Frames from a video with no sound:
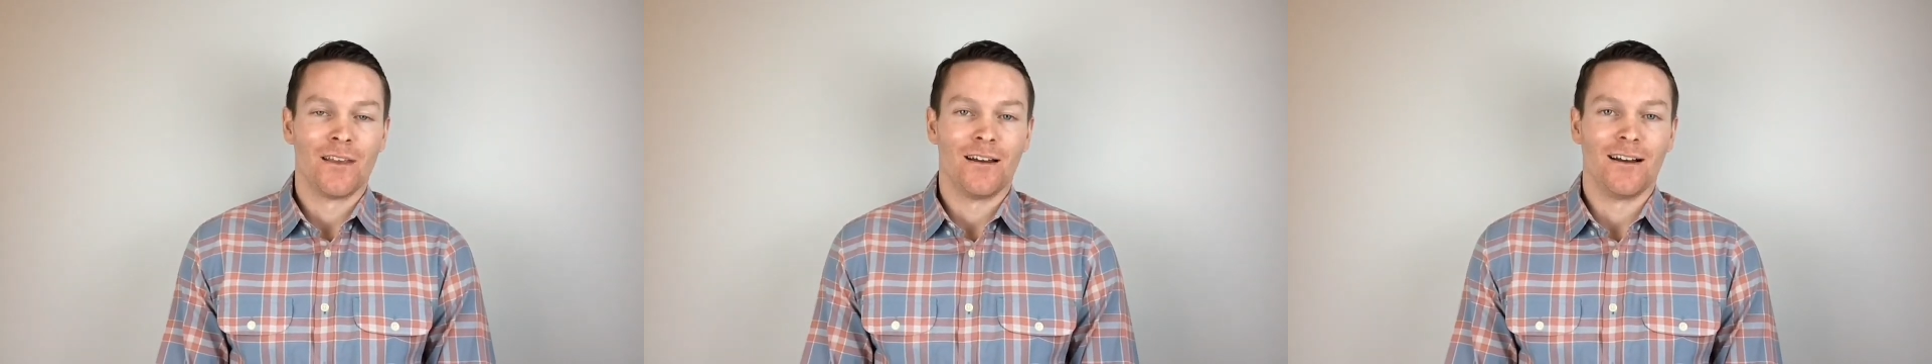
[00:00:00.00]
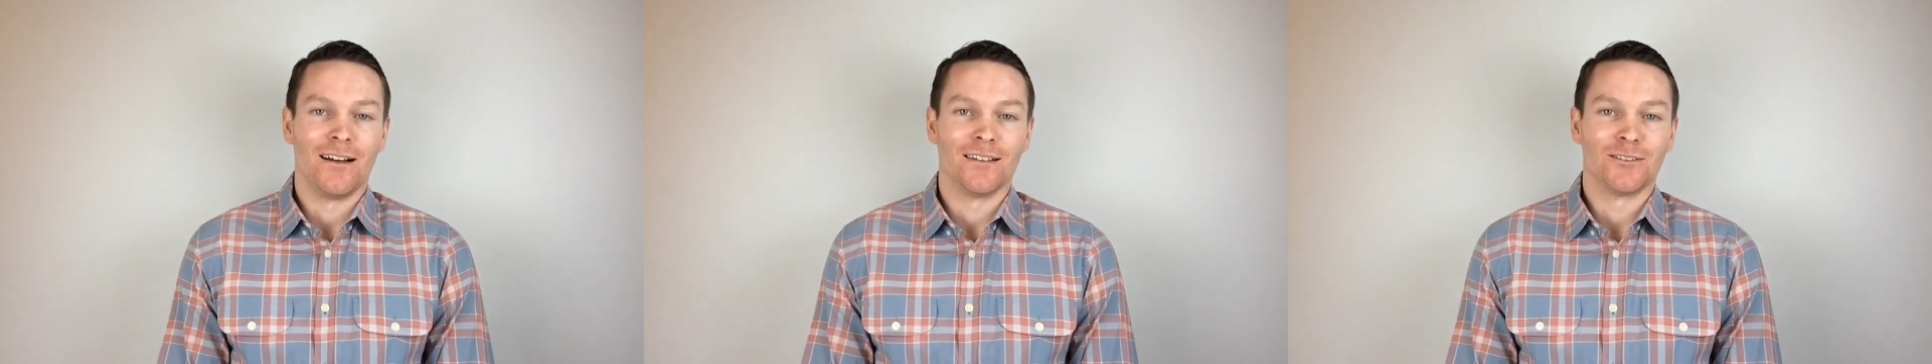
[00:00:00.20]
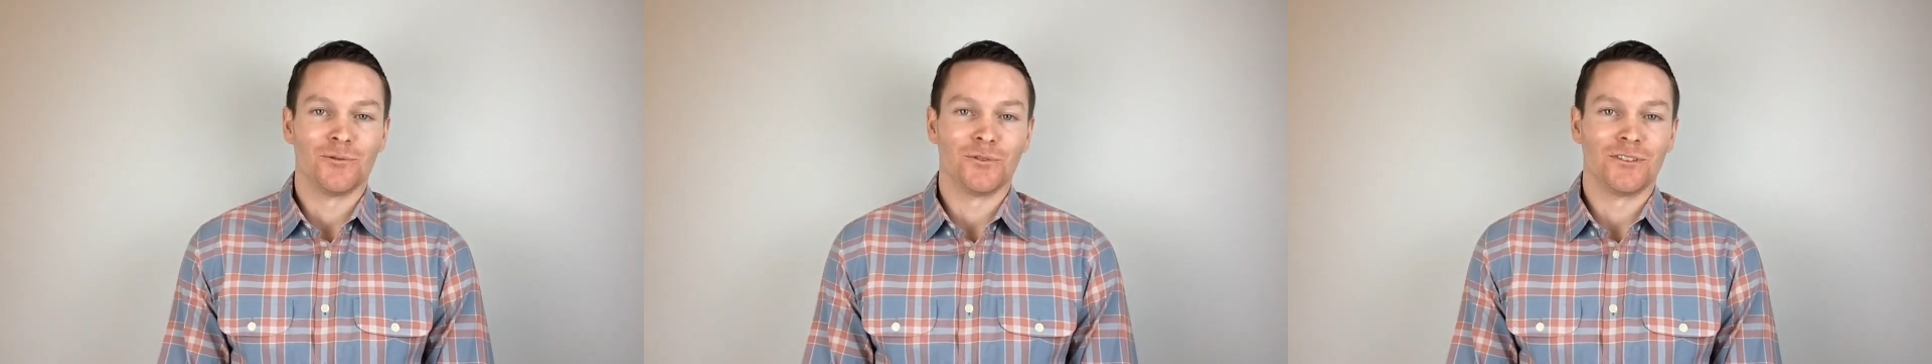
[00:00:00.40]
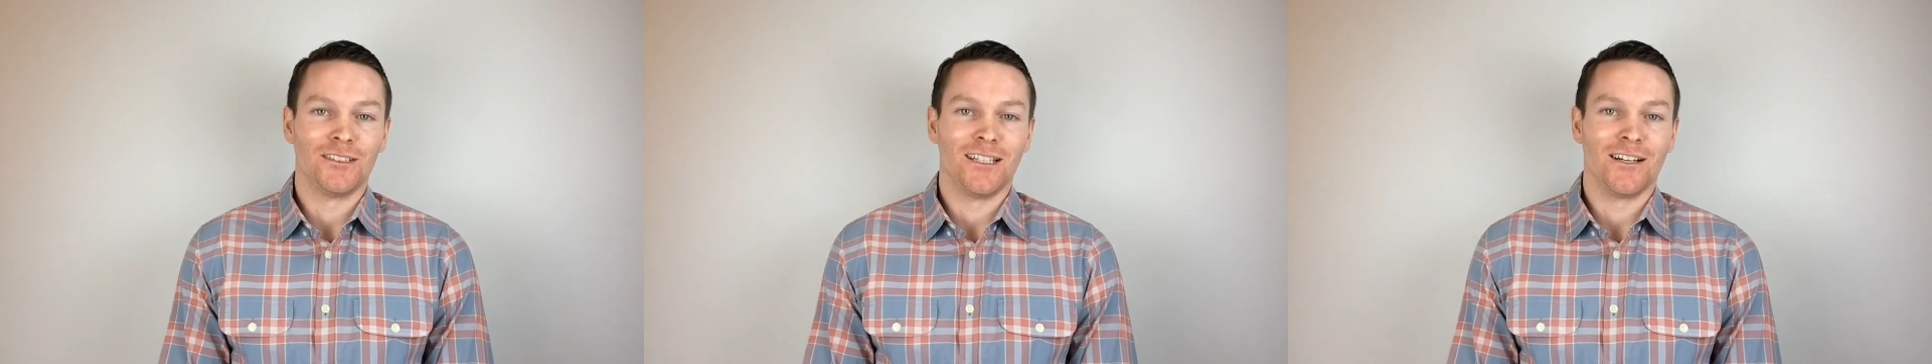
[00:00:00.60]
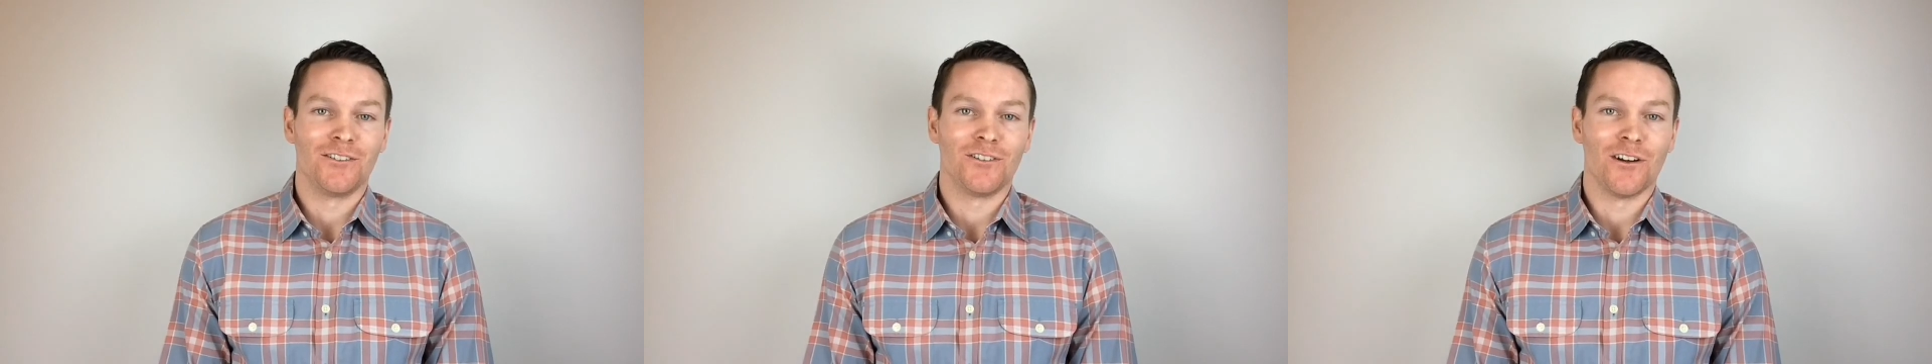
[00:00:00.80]
Uh, so we'll
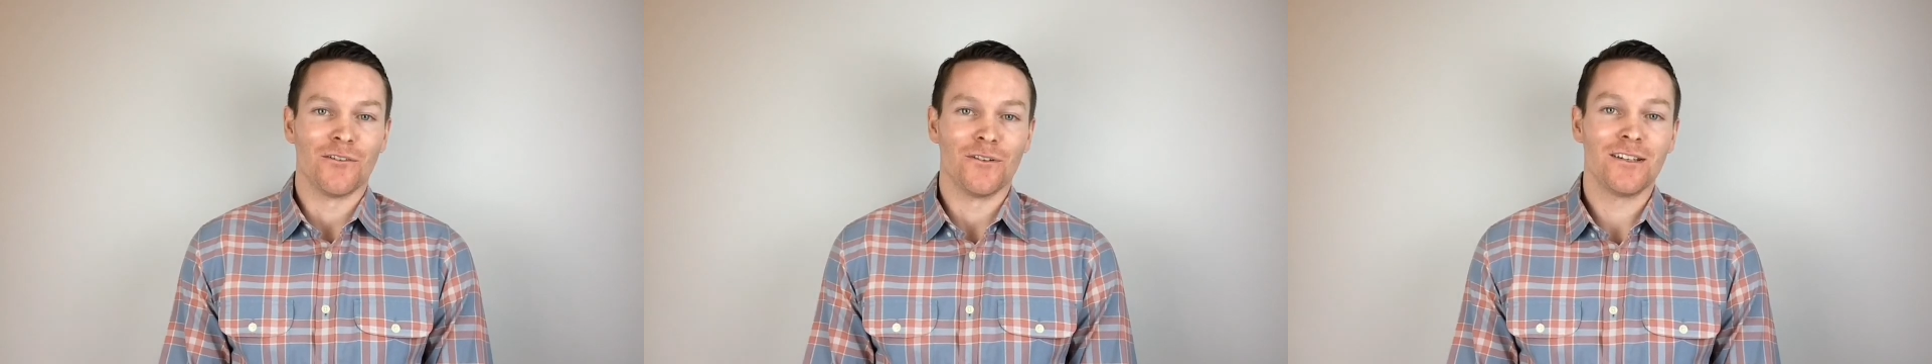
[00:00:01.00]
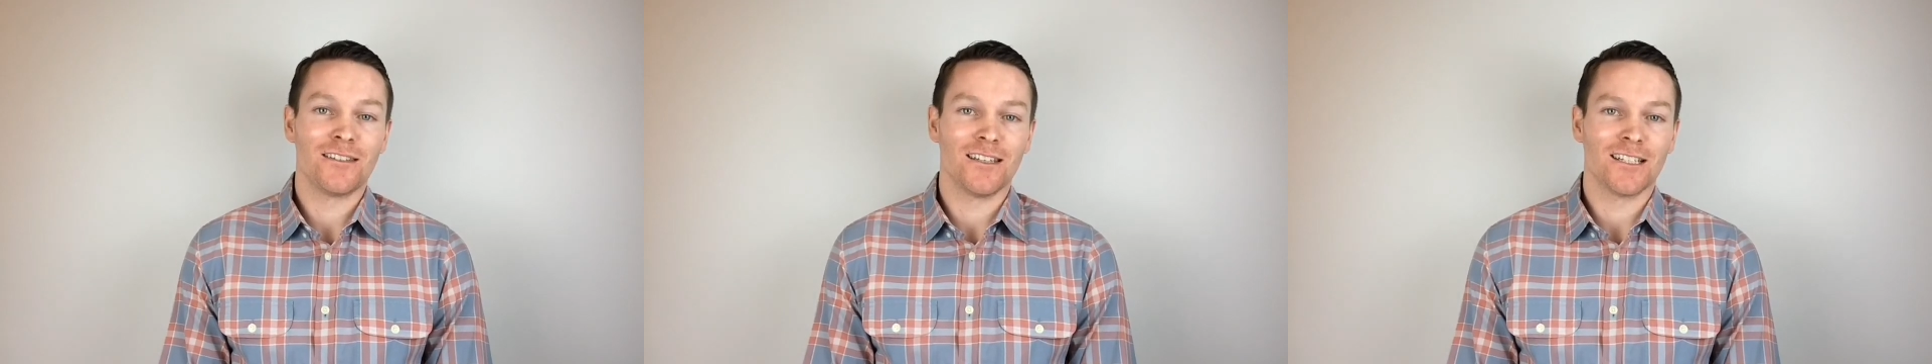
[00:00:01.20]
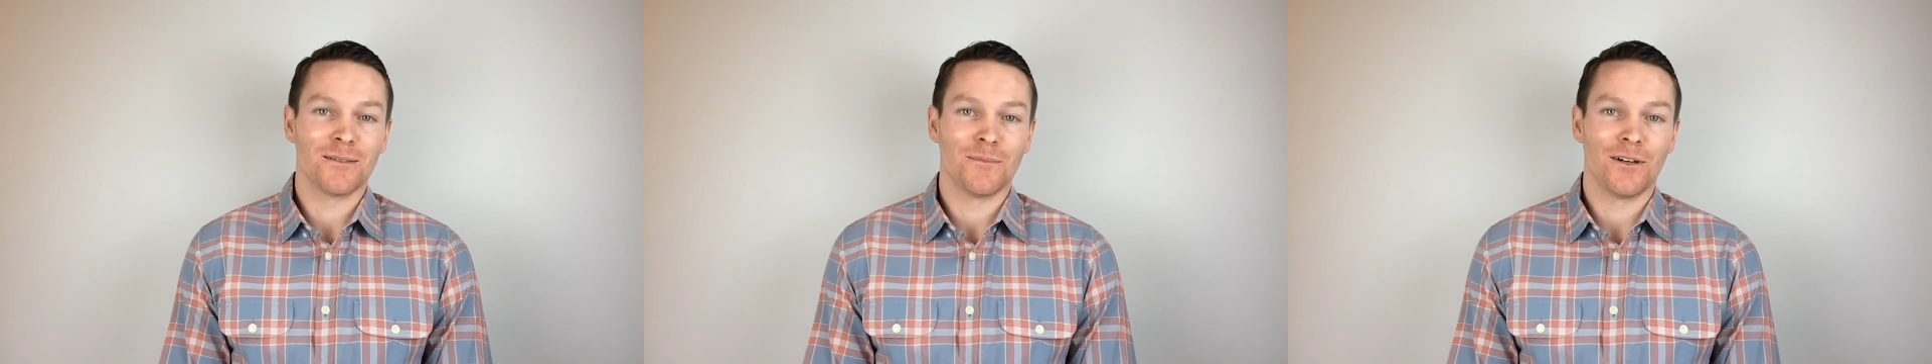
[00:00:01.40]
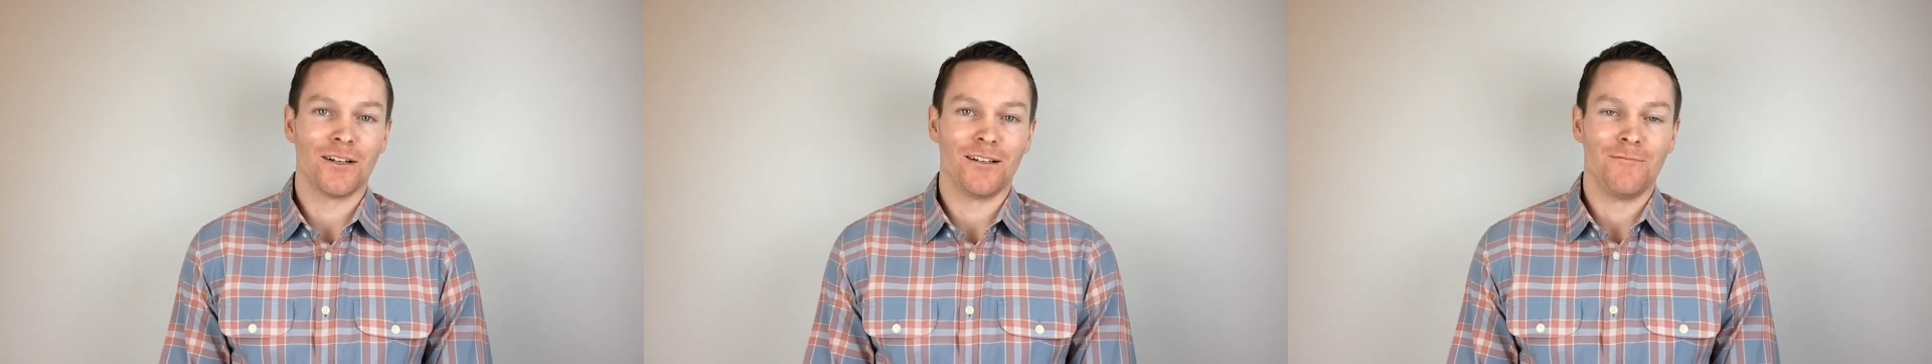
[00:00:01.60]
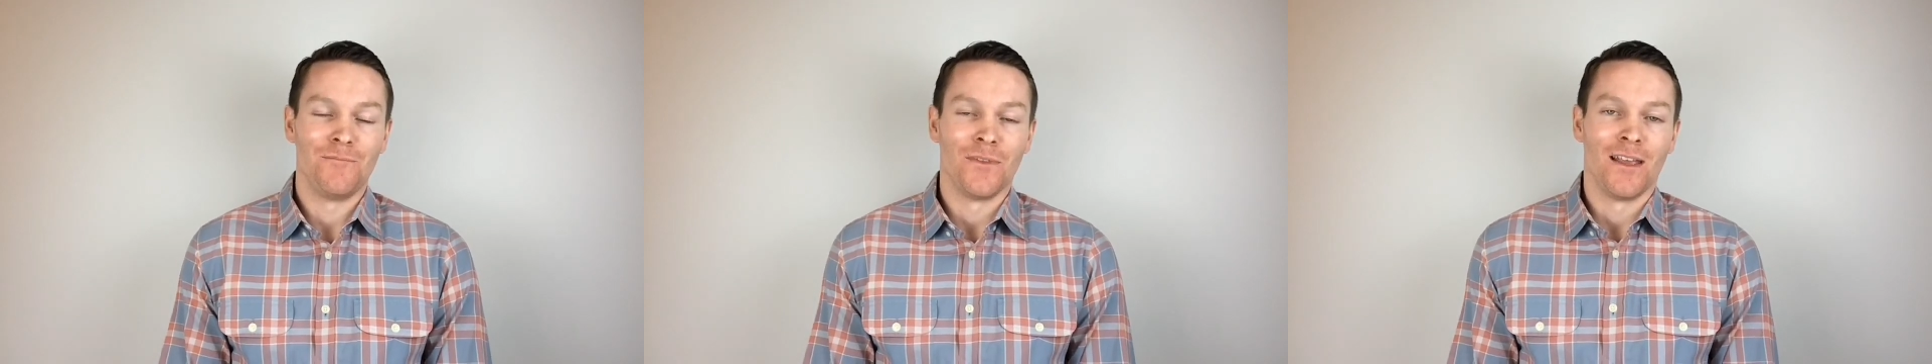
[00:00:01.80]
see how Jerry Reese thinks about
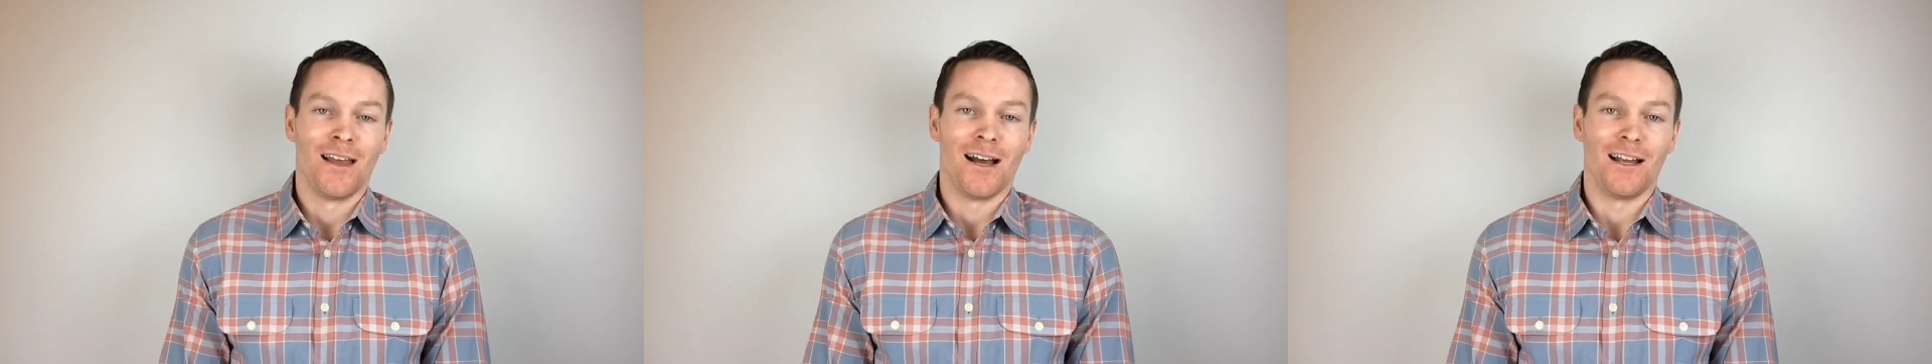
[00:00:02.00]
it.